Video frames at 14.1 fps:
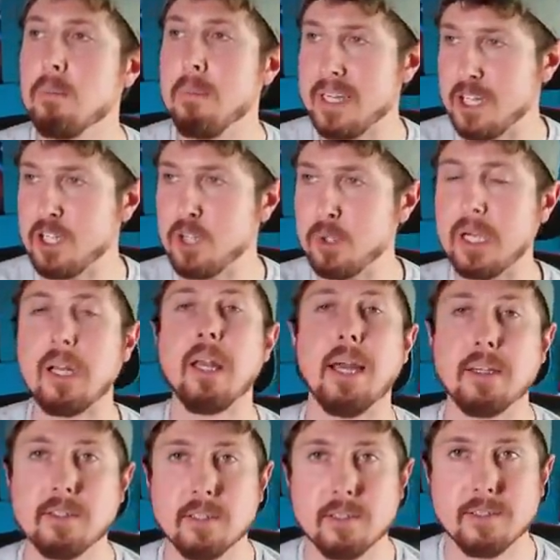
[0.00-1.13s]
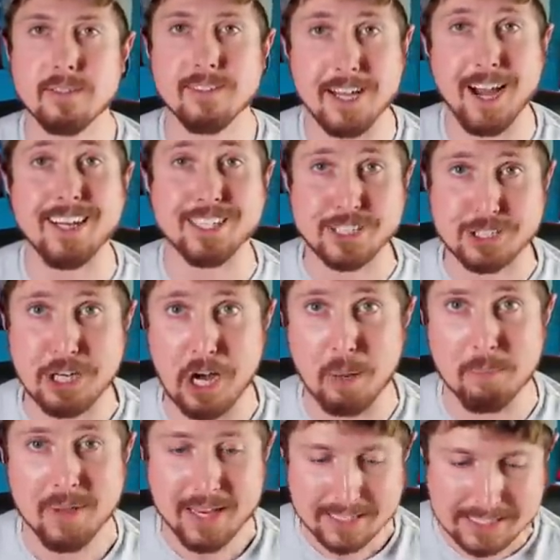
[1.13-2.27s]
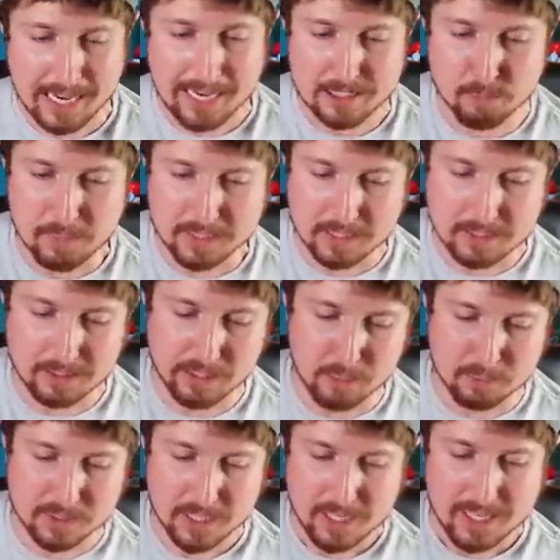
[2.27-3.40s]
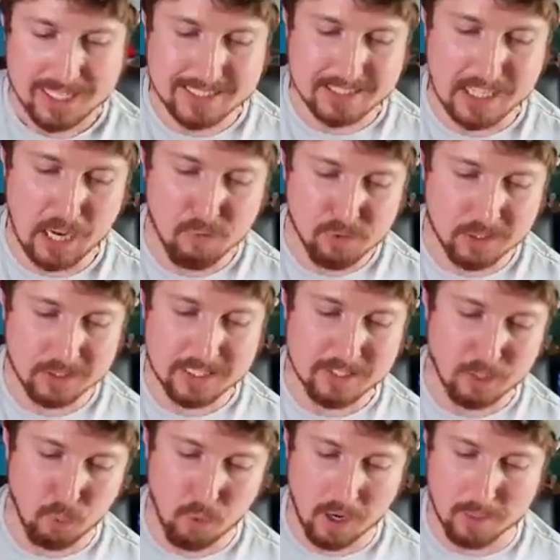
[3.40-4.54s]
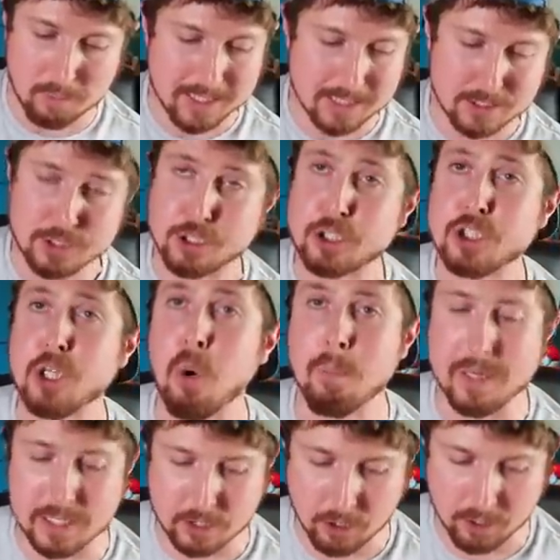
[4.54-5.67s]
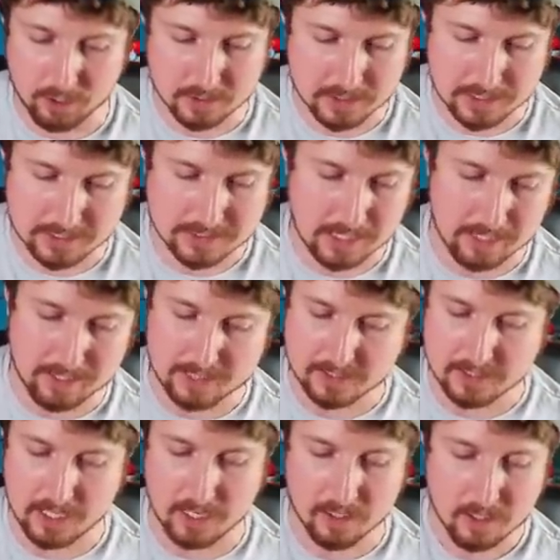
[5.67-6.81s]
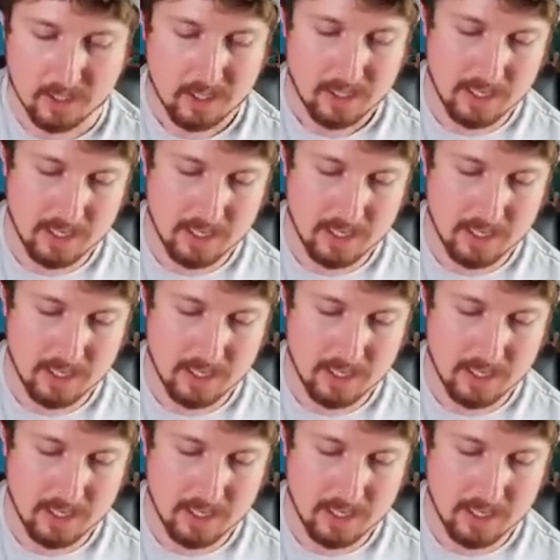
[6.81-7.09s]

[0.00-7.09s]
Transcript: making you collect nonstop, Cosmic Eclipse is definitely the one, because there's so many cards inside of that set.